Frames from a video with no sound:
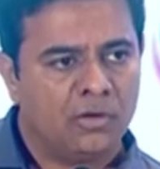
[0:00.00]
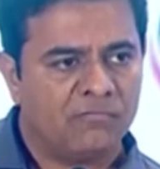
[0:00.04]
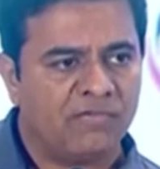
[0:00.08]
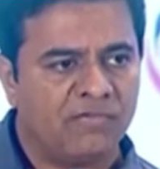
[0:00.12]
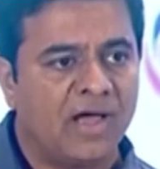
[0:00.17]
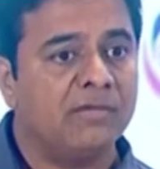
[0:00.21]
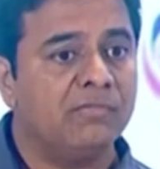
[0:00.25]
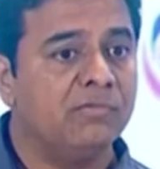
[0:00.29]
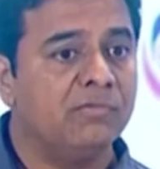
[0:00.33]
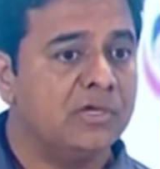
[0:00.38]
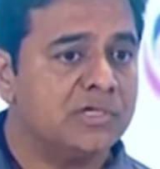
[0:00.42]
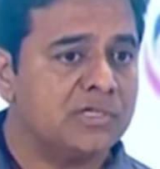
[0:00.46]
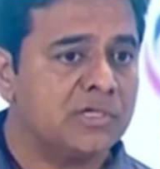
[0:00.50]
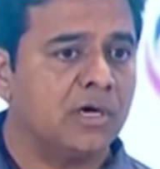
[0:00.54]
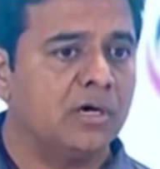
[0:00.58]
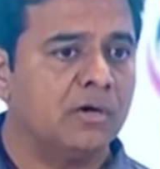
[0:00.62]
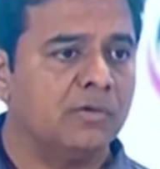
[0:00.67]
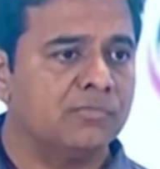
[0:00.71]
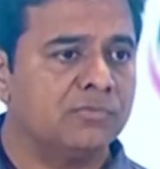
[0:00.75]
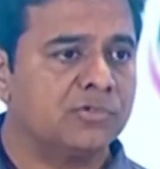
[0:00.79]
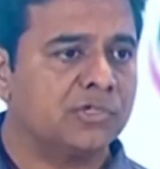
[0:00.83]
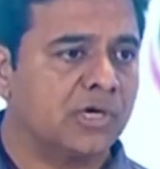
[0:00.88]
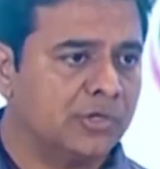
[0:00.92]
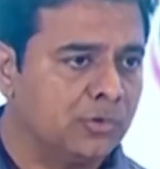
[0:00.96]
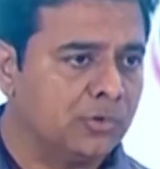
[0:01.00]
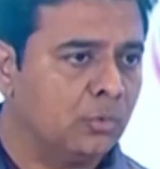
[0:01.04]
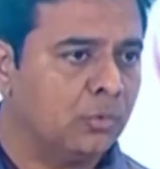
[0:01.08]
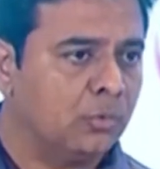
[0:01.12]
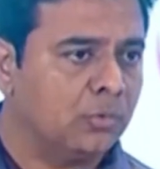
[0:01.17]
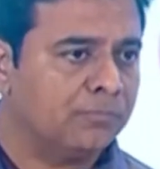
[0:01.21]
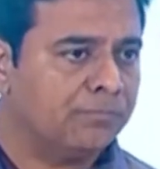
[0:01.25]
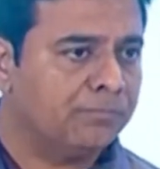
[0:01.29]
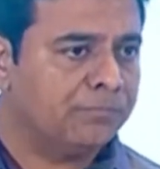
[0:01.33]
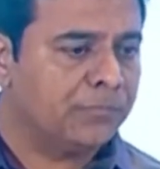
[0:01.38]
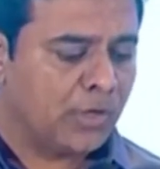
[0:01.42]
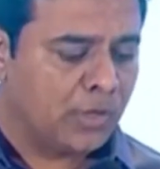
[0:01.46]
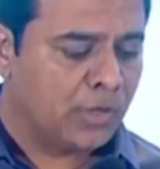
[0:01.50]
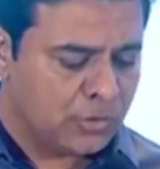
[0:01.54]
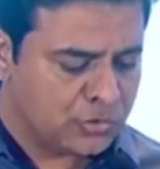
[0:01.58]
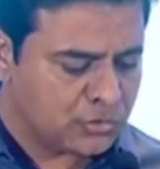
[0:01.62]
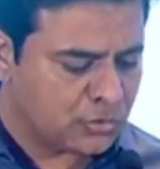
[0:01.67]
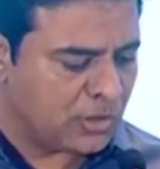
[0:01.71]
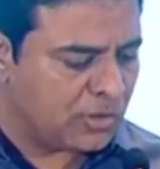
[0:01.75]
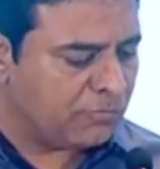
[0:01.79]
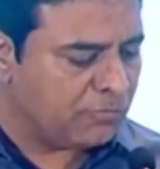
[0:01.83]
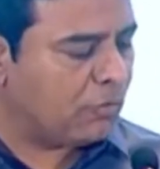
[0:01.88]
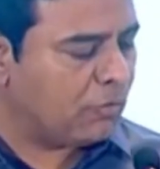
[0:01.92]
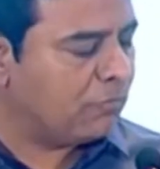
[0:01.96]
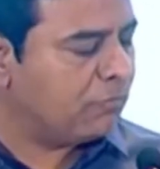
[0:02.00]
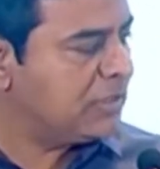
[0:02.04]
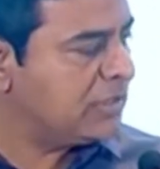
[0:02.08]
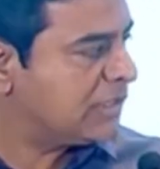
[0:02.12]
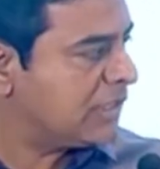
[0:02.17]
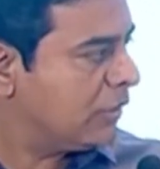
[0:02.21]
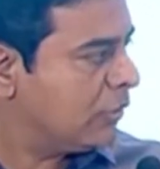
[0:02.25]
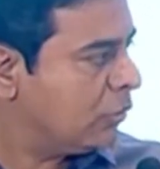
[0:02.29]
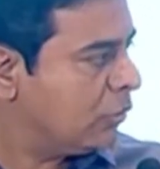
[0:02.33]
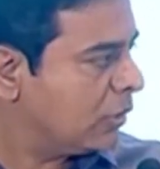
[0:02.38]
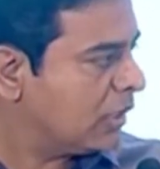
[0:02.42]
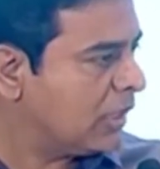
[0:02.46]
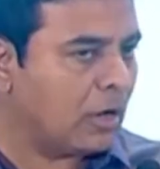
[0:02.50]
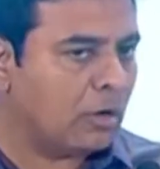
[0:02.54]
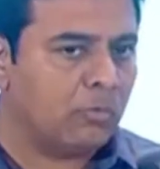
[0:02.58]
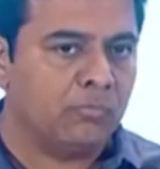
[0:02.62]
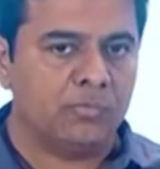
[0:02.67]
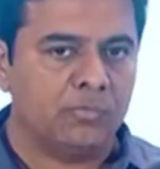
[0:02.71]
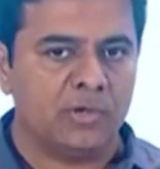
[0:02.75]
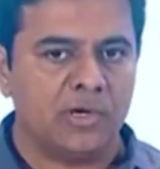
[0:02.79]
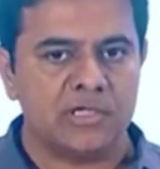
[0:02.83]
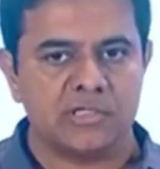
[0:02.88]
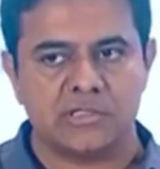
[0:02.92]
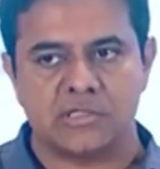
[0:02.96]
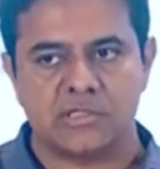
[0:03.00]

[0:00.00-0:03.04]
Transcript: 5 years ahead of schedule. So therefore, we said, okay, now let's